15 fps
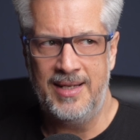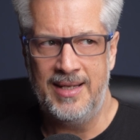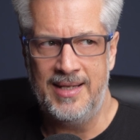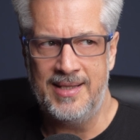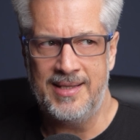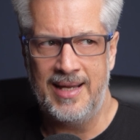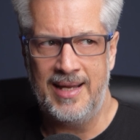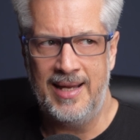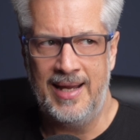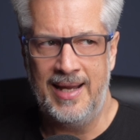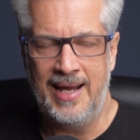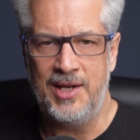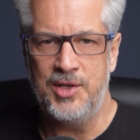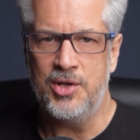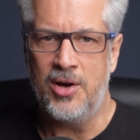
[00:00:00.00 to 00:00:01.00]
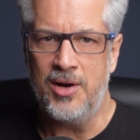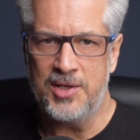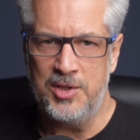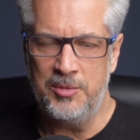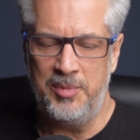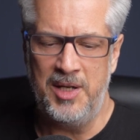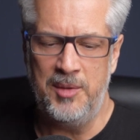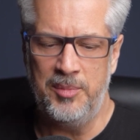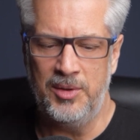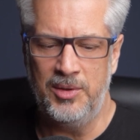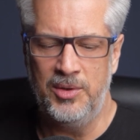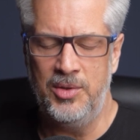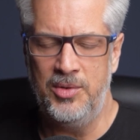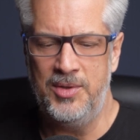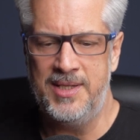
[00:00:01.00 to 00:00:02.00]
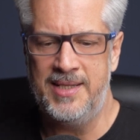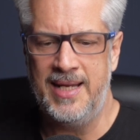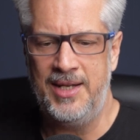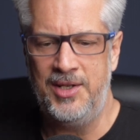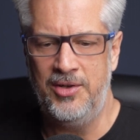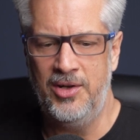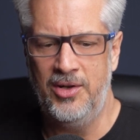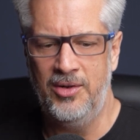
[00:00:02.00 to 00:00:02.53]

is I talked to people who said,